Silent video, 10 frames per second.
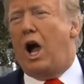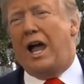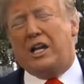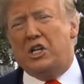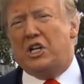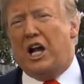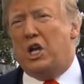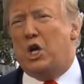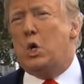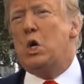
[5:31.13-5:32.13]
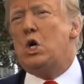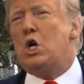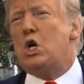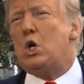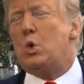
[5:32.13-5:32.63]
I can tell you,
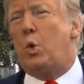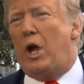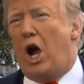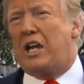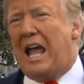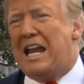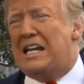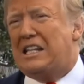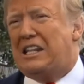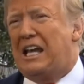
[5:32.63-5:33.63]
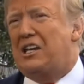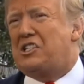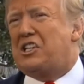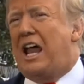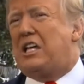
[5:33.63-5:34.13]
we are getting
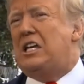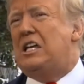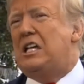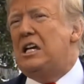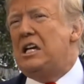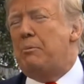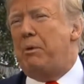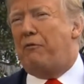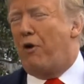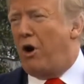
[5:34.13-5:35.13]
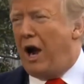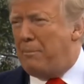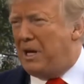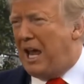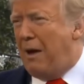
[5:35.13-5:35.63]
things that before I
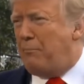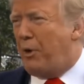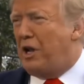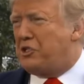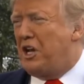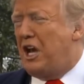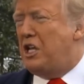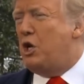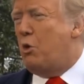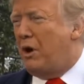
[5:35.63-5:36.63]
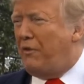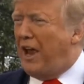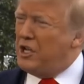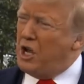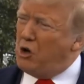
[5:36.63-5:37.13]
became president, you would have
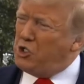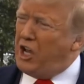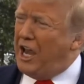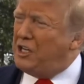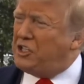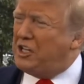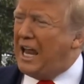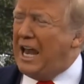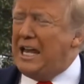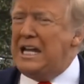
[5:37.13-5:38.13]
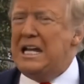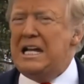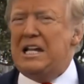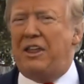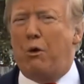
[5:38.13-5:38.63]
had no chance at getting.
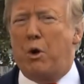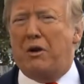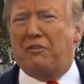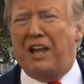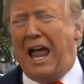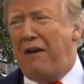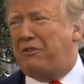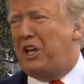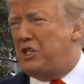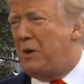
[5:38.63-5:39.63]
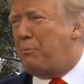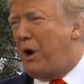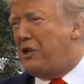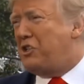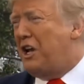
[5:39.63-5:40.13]
They would have laughed at your
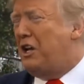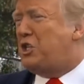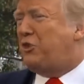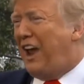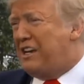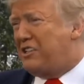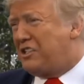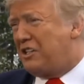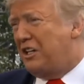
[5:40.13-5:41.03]
president's face.